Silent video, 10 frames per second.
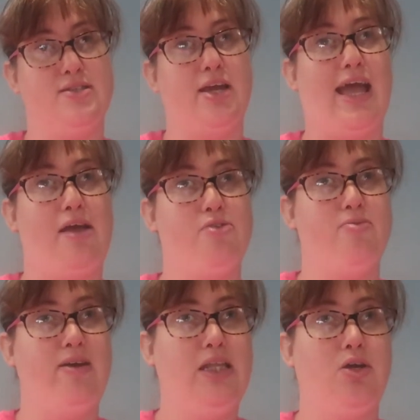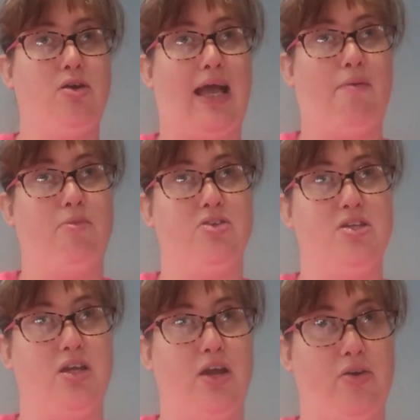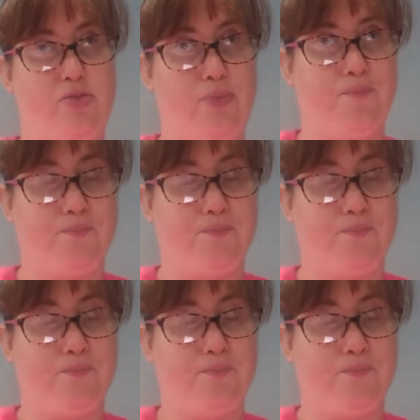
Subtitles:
So yeah, it's a really good camera to use.